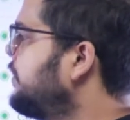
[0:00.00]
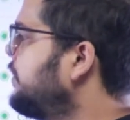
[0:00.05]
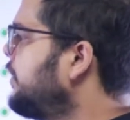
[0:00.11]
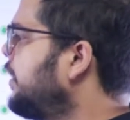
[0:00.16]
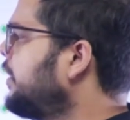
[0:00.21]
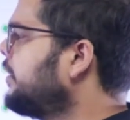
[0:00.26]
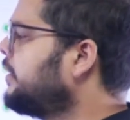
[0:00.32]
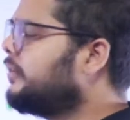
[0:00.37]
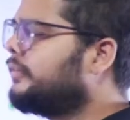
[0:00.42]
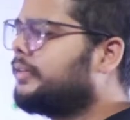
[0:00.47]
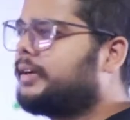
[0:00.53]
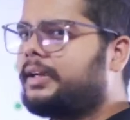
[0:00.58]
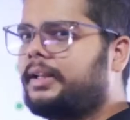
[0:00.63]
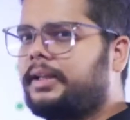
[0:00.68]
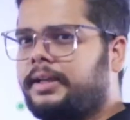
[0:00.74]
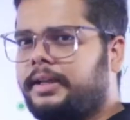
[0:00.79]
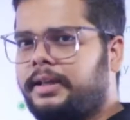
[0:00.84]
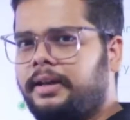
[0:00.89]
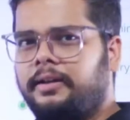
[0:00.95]
another
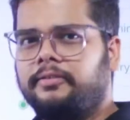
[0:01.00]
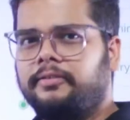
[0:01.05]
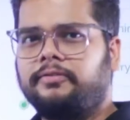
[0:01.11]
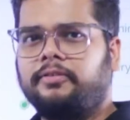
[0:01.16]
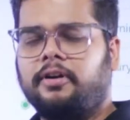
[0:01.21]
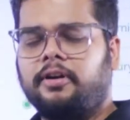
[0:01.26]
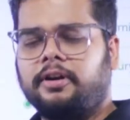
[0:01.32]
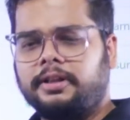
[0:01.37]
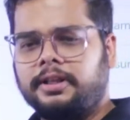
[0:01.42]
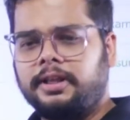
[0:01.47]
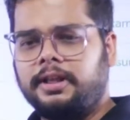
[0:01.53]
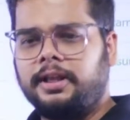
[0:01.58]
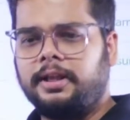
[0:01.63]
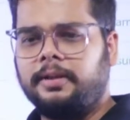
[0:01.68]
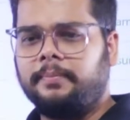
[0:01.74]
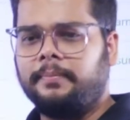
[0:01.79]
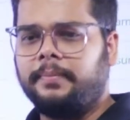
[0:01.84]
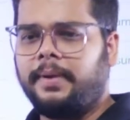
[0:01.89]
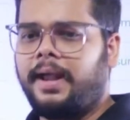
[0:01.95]
vertical for the
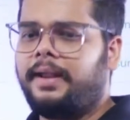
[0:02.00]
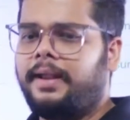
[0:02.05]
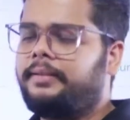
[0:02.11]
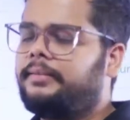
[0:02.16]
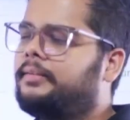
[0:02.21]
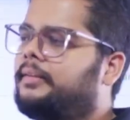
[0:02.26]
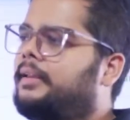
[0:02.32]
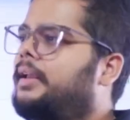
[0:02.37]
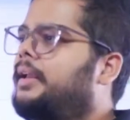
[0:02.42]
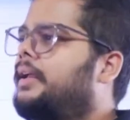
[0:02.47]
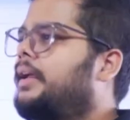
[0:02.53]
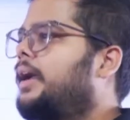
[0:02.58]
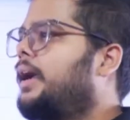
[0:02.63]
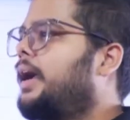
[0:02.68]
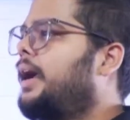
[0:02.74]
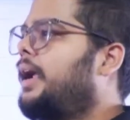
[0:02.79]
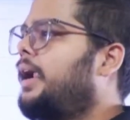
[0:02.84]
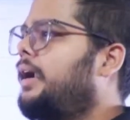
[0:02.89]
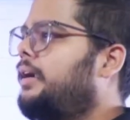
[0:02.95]
banks,
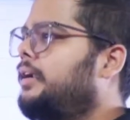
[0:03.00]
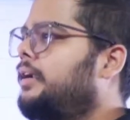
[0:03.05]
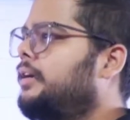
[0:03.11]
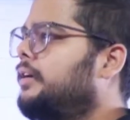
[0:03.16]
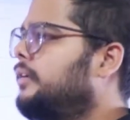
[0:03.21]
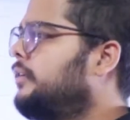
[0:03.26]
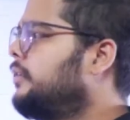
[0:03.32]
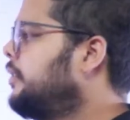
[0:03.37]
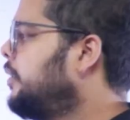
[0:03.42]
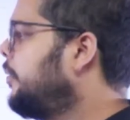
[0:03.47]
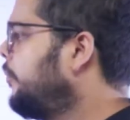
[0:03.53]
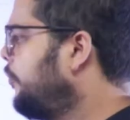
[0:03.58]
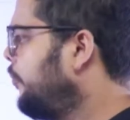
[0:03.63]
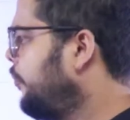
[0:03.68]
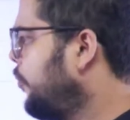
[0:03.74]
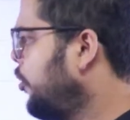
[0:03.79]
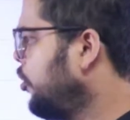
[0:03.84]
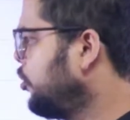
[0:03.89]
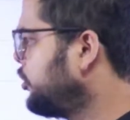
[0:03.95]
and the
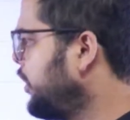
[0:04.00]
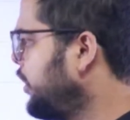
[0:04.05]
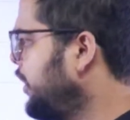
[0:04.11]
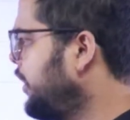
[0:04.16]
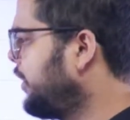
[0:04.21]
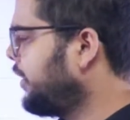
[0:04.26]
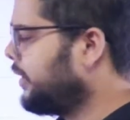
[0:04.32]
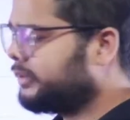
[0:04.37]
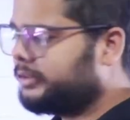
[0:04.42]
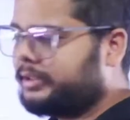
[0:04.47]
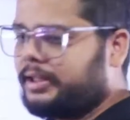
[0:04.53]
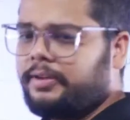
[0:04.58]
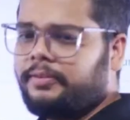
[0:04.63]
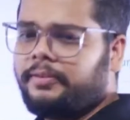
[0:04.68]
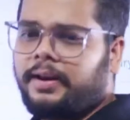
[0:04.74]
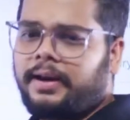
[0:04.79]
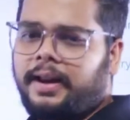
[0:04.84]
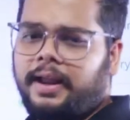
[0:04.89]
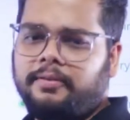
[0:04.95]
most interesting
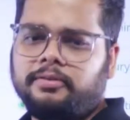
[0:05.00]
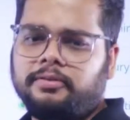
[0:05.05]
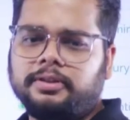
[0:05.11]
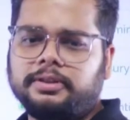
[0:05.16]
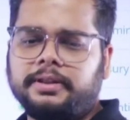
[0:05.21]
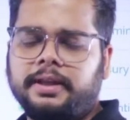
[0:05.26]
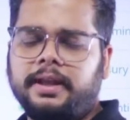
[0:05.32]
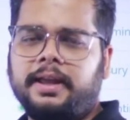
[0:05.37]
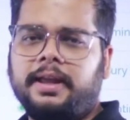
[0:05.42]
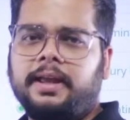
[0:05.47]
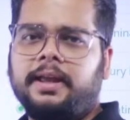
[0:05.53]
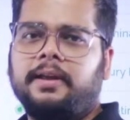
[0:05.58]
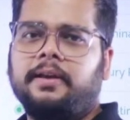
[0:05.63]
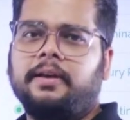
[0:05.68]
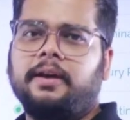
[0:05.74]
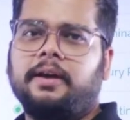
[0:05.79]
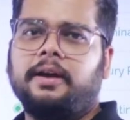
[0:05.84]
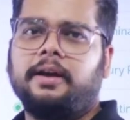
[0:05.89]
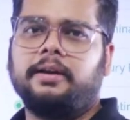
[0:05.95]
one I would say,
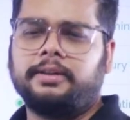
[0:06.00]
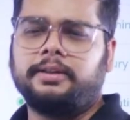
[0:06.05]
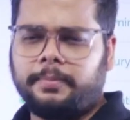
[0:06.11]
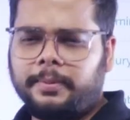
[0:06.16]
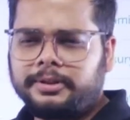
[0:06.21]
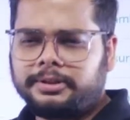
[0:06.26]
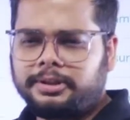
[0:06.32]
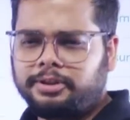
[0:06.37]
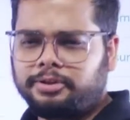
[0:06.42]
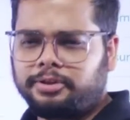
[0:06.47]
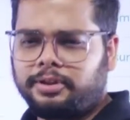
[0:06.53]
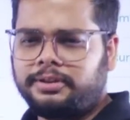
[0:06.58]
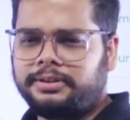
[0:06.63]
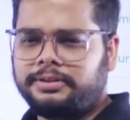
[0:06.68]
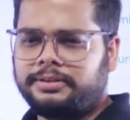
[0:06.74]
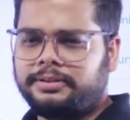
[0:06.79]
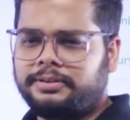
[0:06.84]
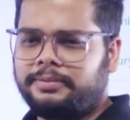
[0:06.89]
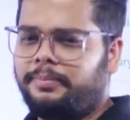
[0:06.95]
the personal
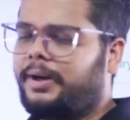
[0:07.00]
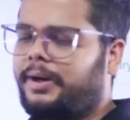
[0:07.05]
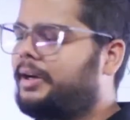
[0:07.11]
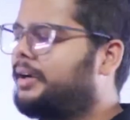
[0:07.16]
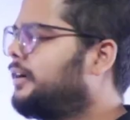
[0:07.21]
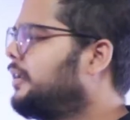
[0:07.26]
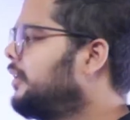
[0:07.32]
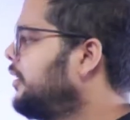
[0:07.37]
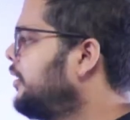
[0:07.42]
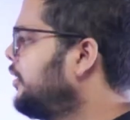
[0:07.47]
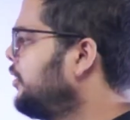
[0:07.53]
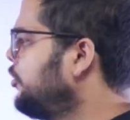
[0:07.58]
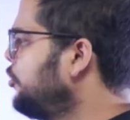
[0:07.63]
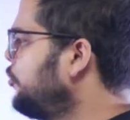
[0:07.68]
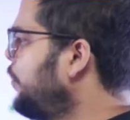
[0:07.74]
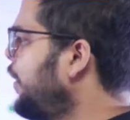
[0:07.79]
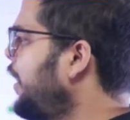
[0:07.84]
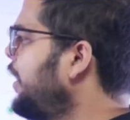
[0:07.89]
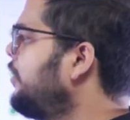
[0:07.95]
choice, but you
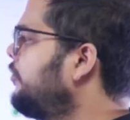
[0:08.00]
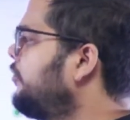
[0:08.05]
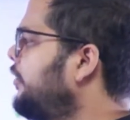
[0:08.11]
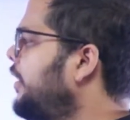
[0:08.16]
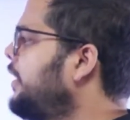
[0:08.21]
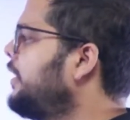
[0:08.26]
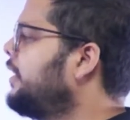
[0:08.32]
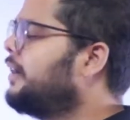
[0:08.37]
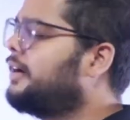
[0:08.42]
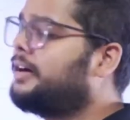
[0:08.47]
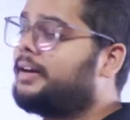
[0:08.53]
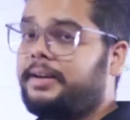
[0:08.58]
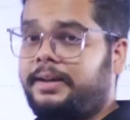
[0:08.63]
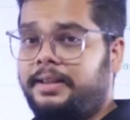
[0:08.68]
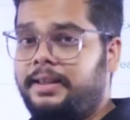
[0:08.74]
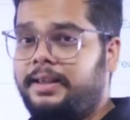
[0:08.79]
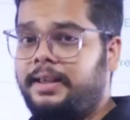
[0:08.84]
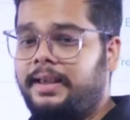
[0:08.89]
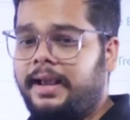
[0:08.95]
might find it
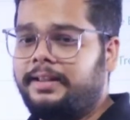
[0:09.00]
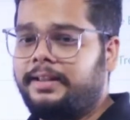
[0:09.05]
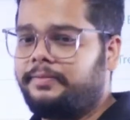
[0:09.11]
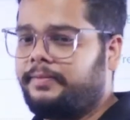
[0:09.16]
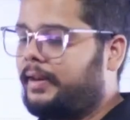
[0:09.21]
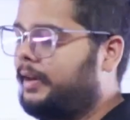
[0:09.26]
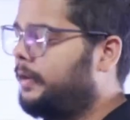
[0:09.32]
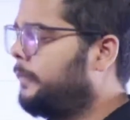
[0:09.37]
tricky as well.